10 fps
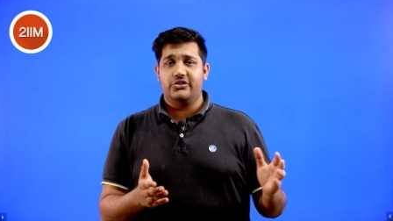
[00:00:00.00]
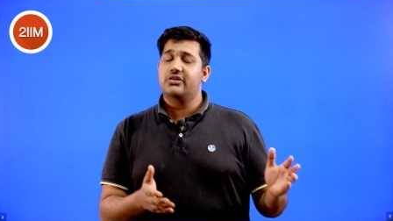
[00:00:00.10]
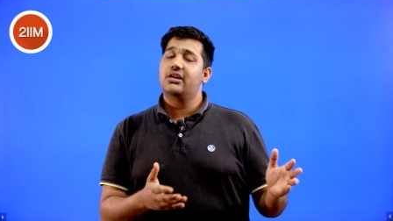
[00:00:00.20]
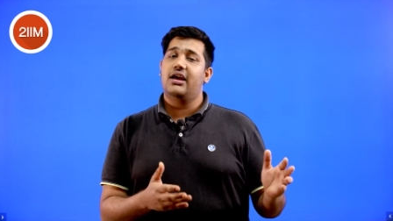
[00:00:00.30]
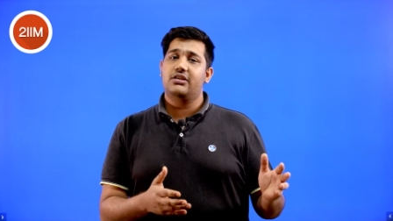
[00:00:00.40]
just
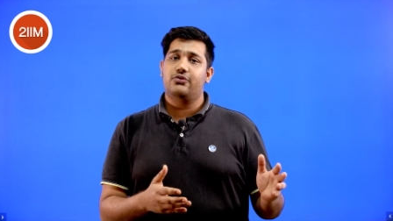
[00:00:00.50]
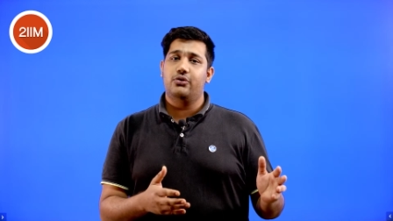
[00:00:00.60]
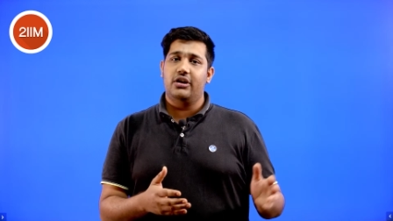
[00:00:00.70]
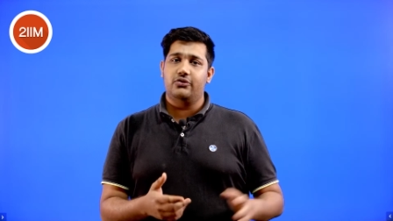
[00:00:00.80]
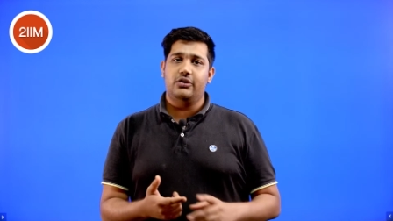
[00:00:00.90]
in the last
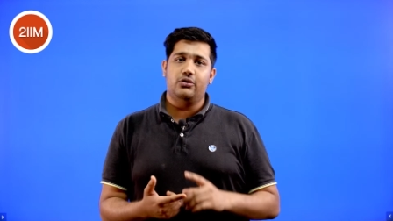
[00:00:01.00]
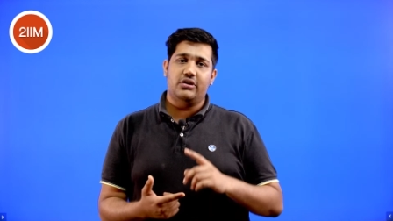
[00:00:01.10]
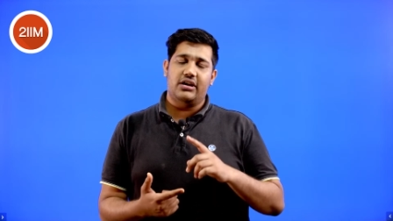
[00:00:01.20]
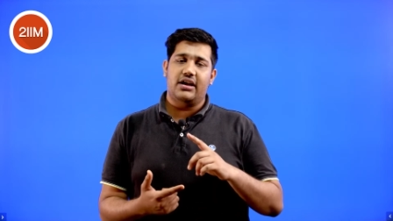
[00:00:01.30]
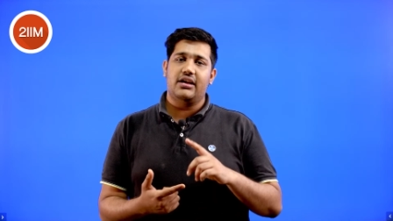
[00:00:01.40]
few days, we know
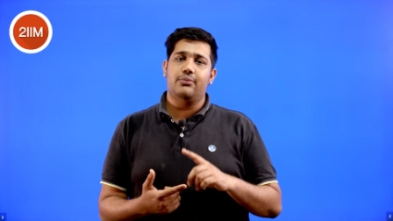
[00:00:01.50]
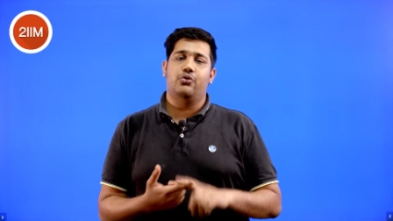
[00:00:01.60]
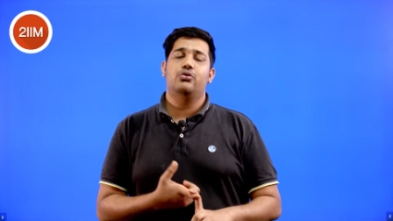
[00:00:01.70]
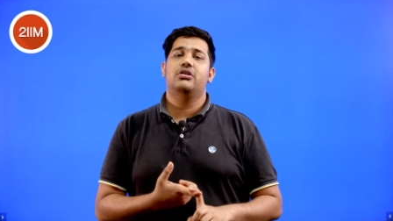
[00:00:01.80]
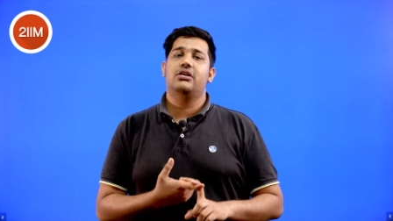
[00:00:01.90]
that IIM
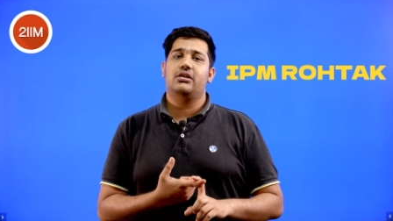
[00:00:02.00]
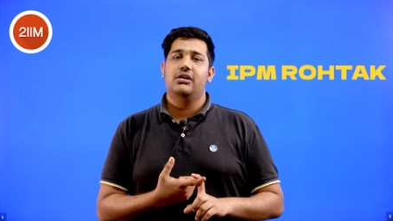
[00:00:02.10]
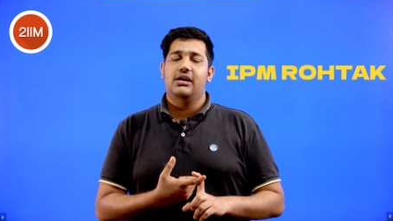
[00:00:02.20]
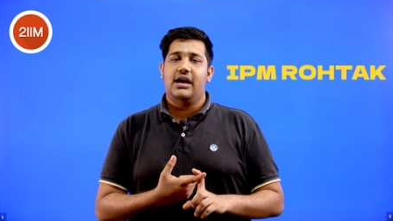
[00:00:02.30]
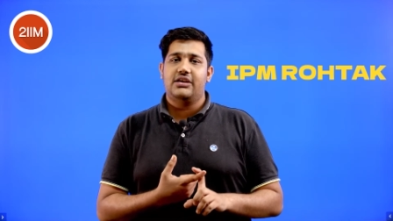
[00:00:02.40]
Rohtak
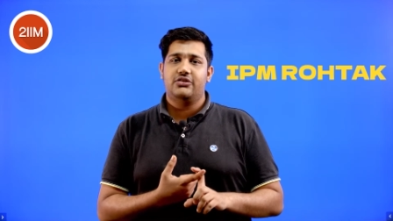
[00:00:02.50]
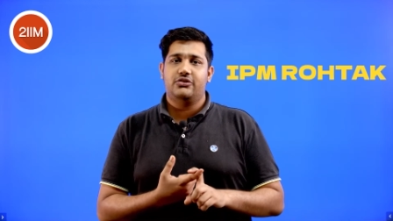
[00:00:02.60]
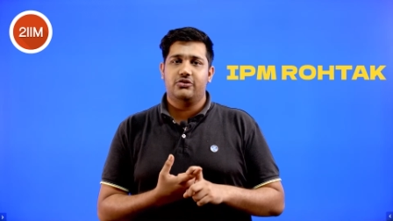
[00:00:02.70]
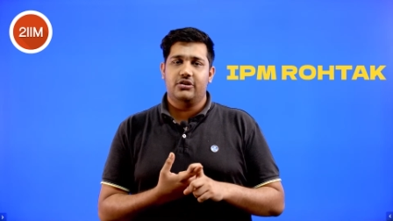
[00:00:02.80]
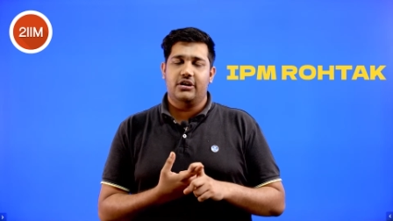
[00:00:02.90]
has
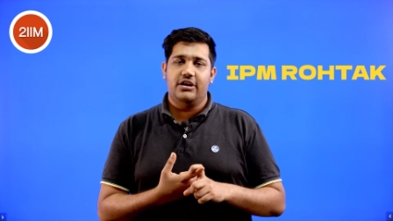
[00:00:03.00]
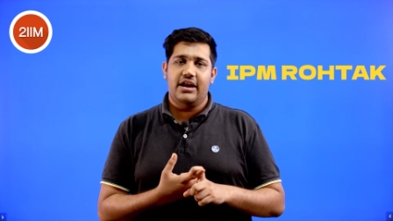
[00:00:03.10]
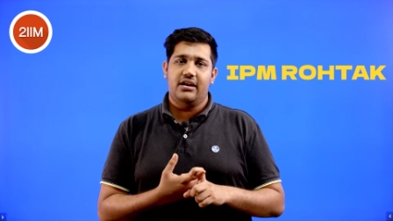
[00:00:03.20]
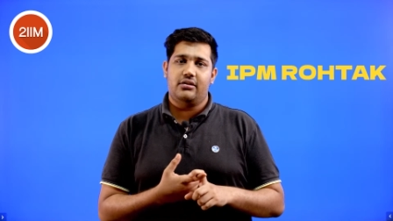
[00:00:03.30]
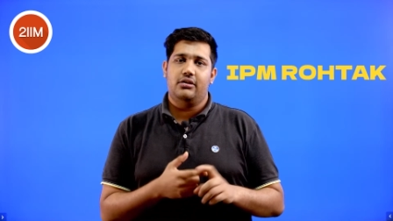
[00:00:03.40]
its uh,
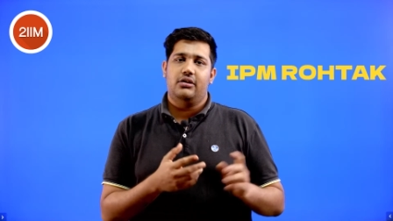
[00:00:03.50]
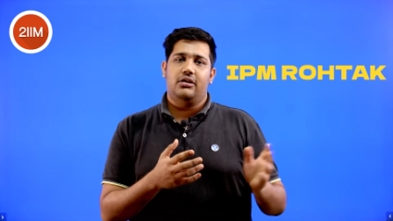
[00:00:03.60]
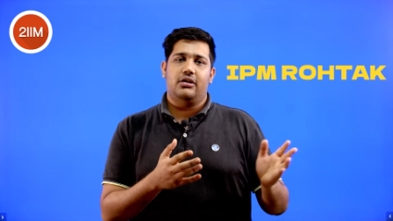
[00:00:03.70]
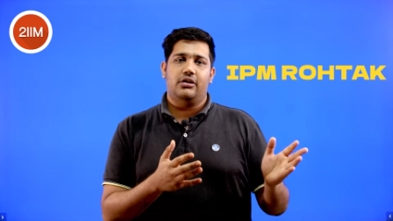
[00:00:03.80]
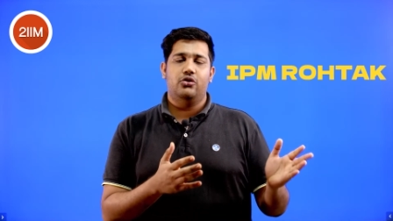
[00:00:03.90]
date,
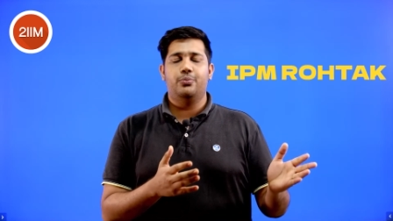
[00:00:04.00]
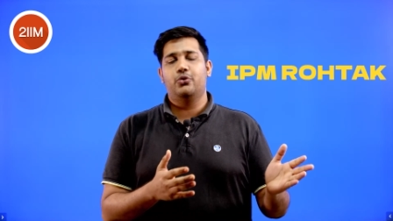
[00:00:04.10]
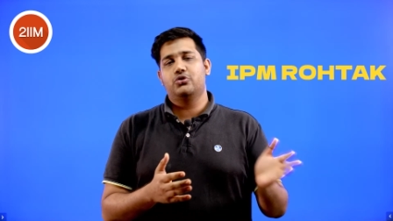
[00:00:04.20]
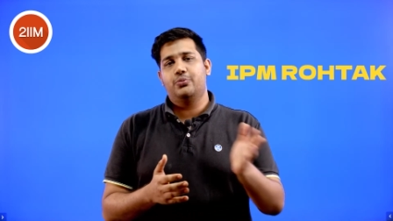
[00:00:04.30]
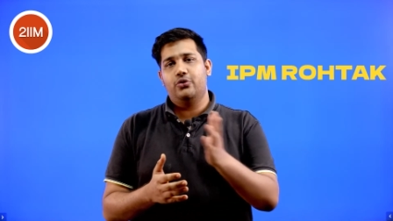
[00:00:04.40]
uh, you know,
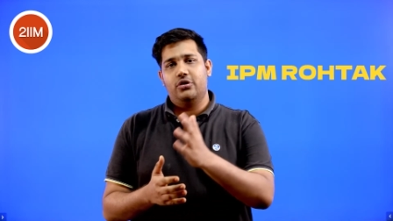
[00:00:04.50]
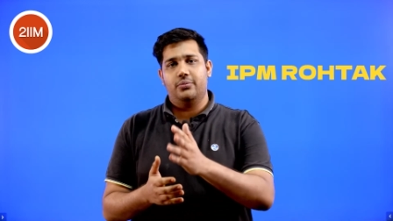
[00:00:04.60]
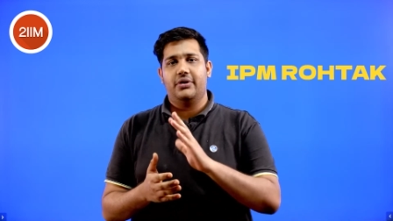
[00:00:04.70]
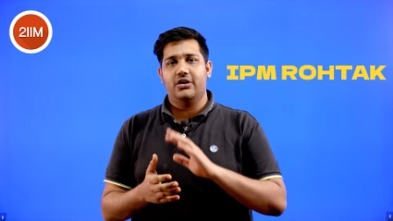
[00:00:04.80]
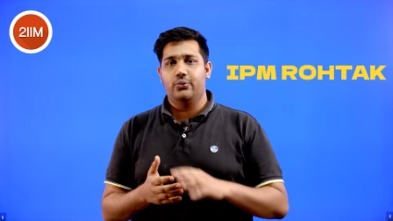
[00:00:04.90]

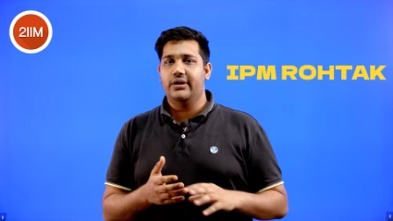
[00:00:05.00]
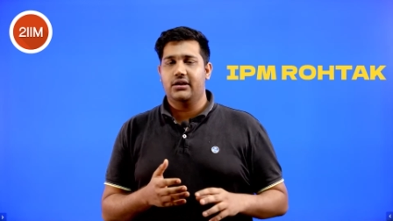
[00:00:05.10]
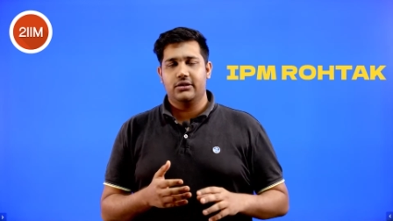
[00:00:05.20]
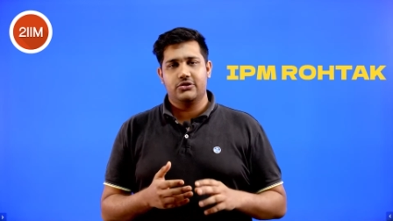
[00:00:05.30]
postponed by a week.